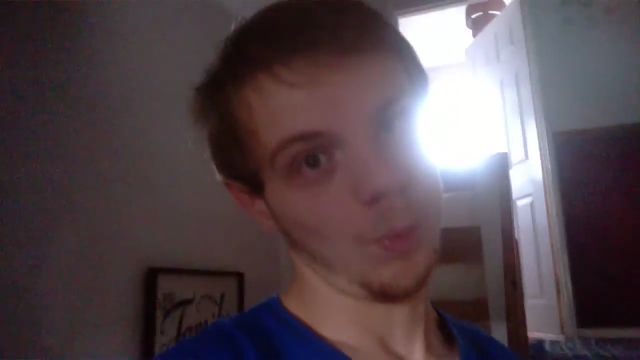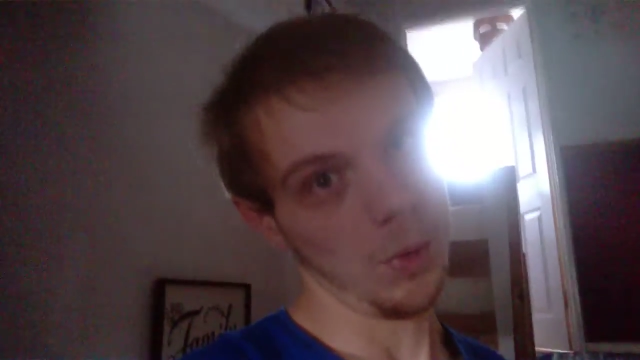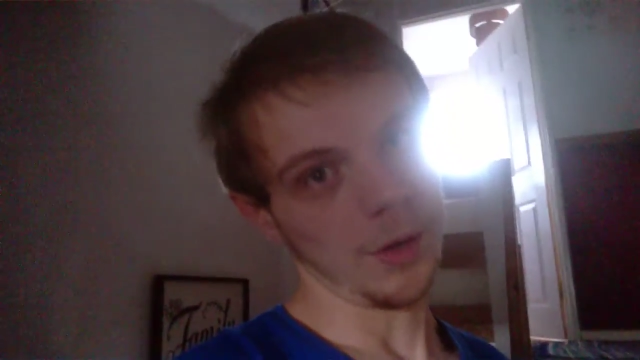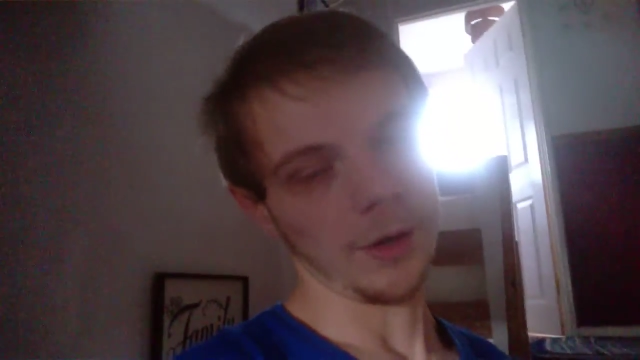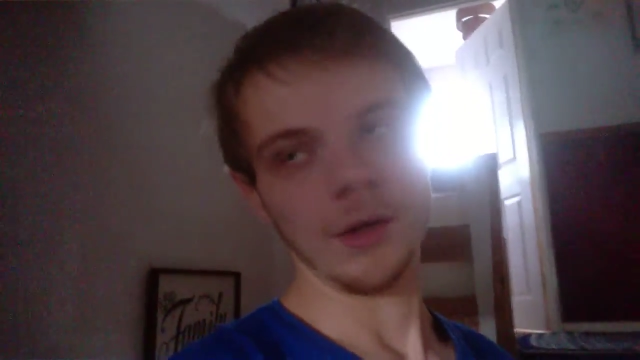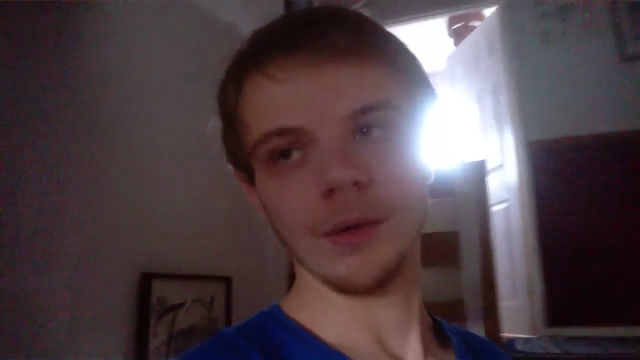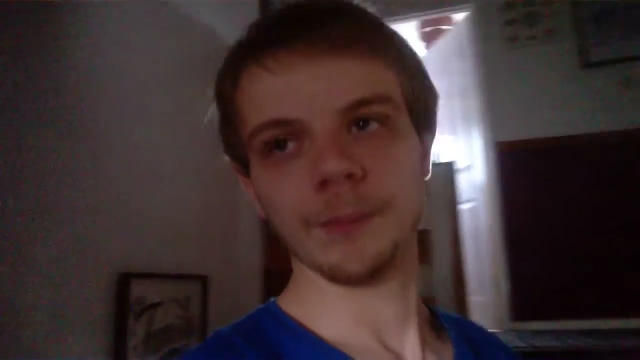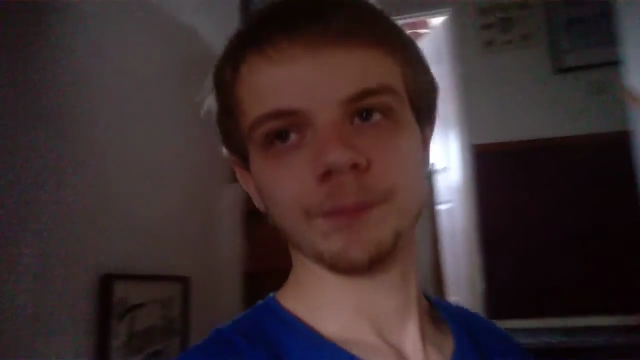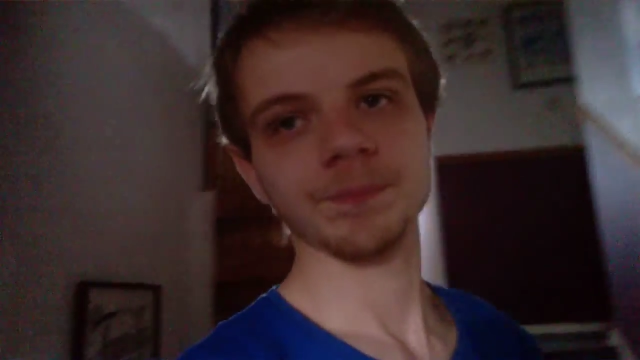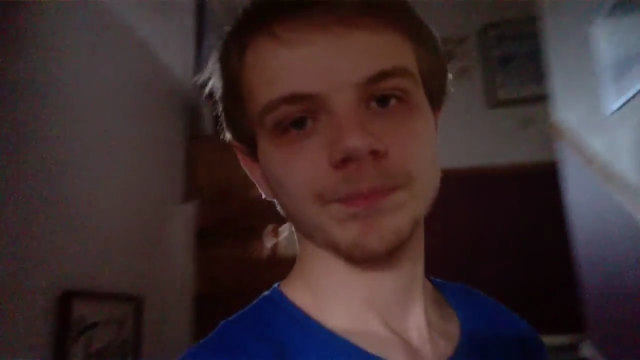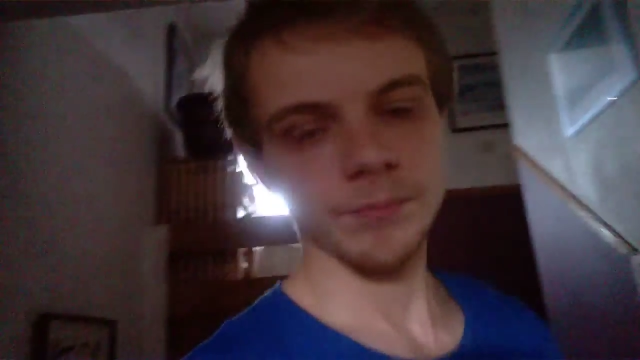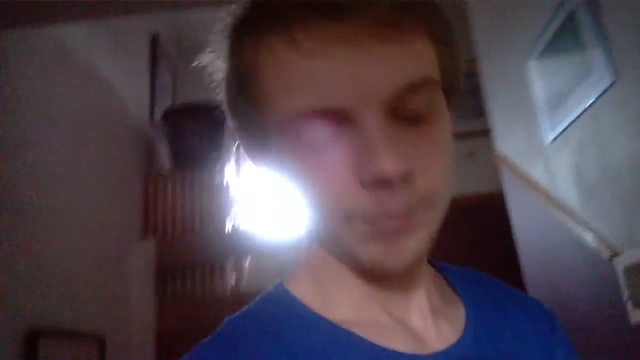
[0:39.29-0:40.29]
work.
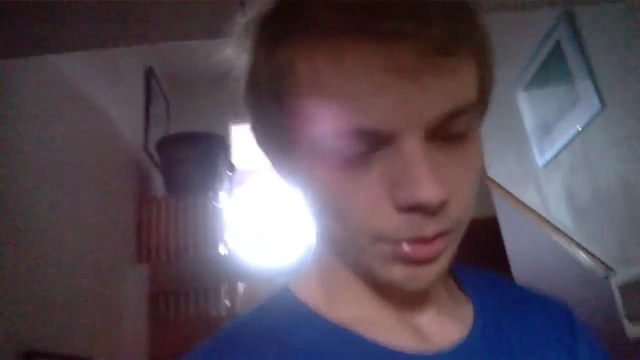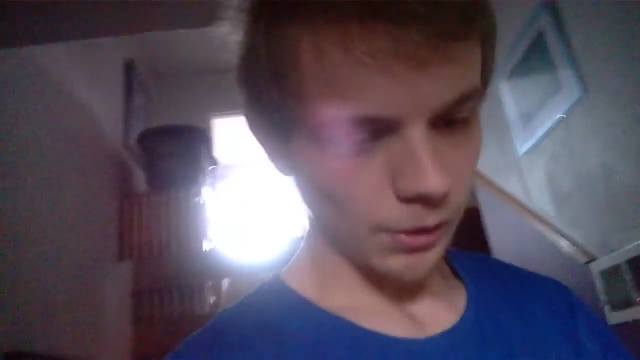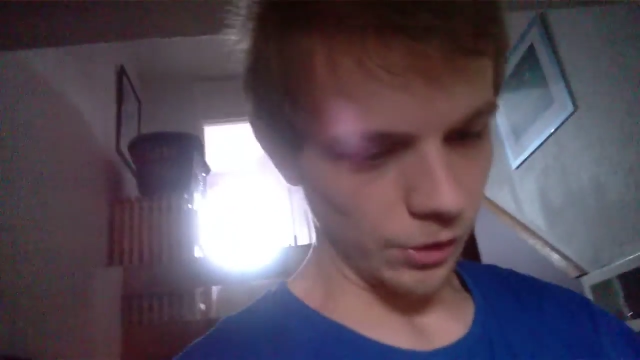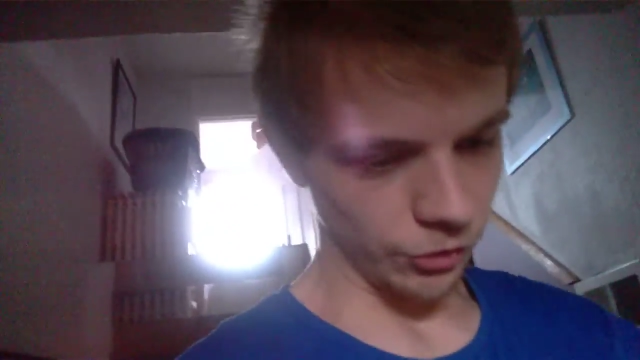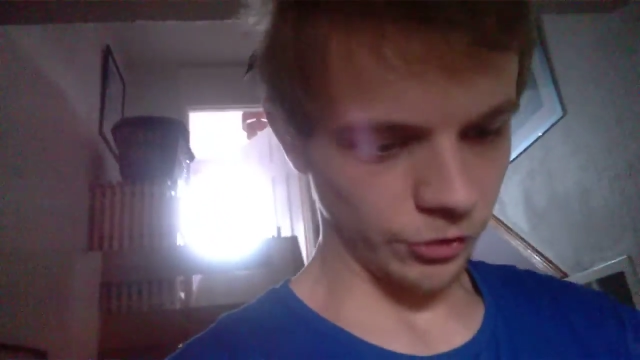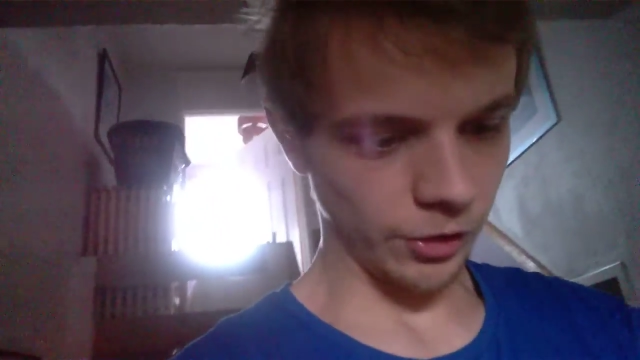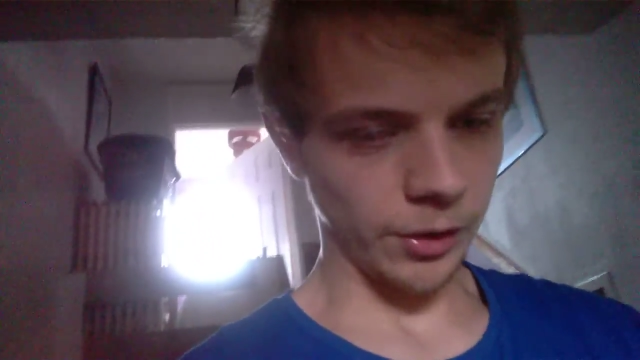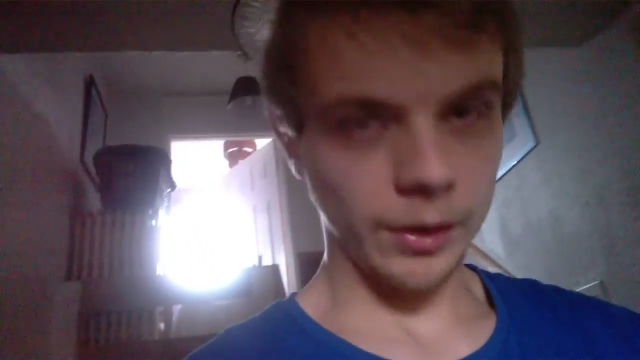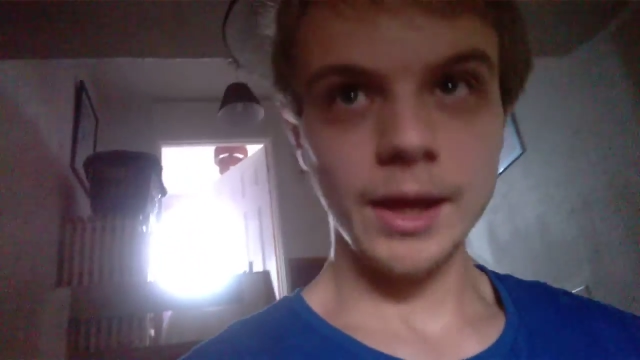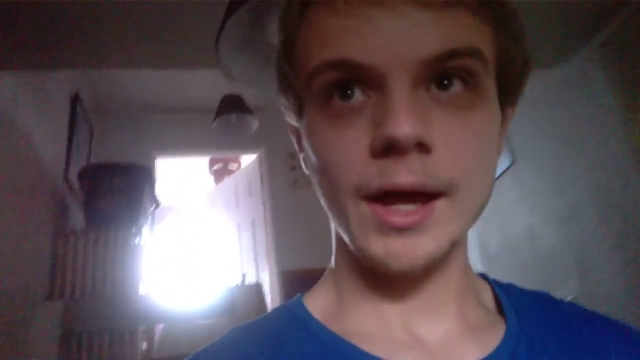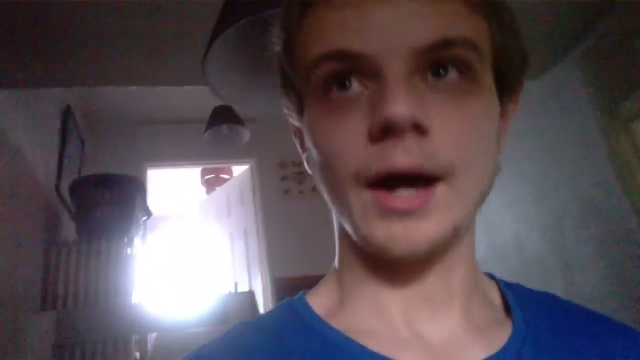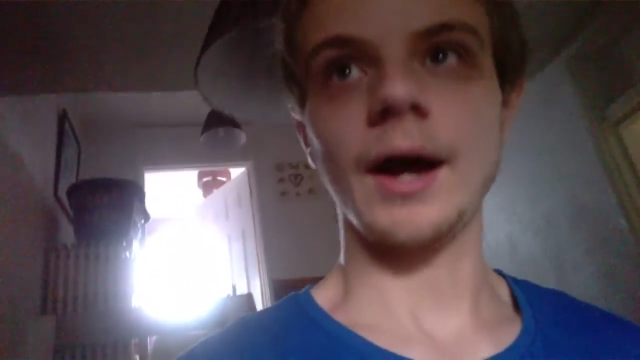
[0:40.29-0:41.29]
So
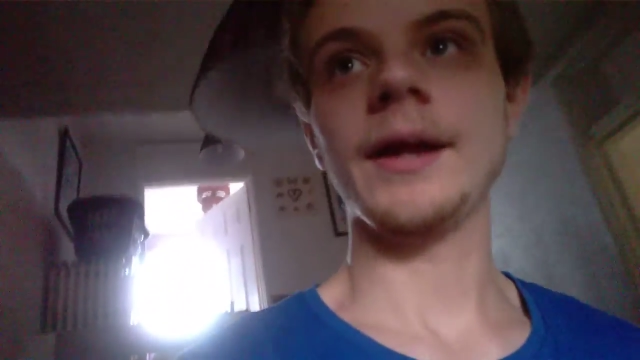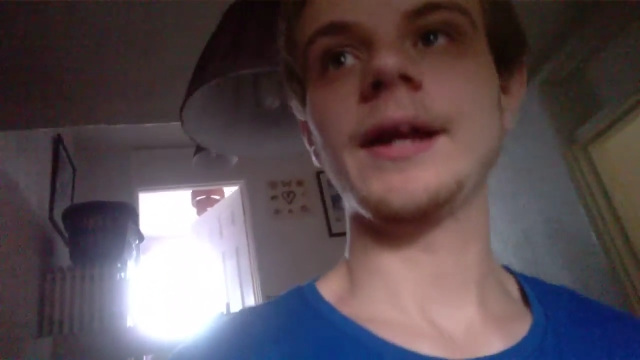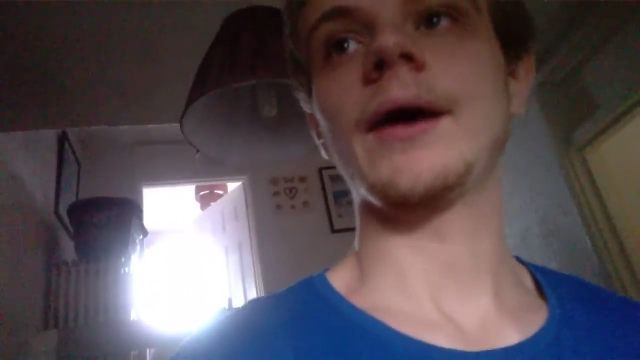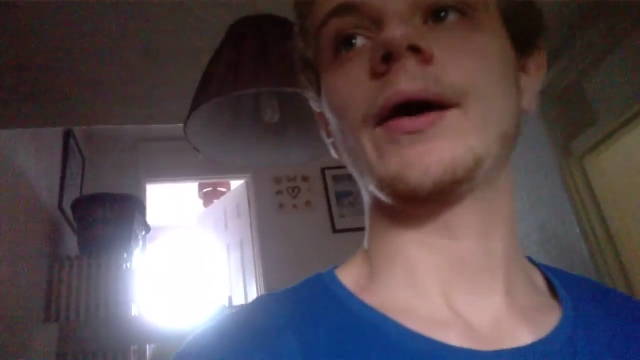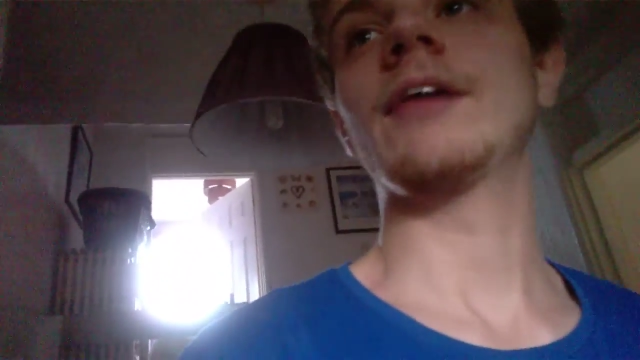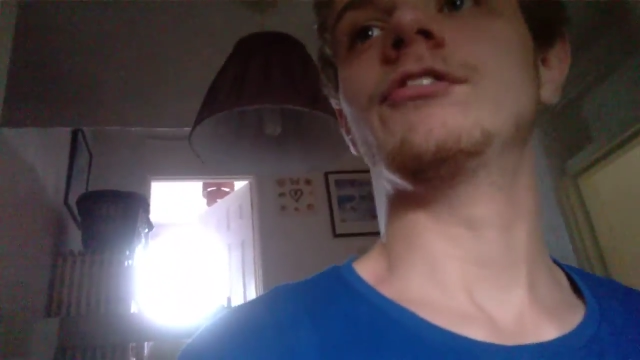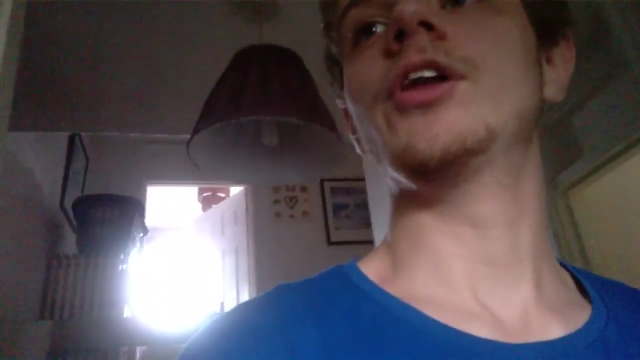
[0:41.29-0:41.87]
yeah, I now have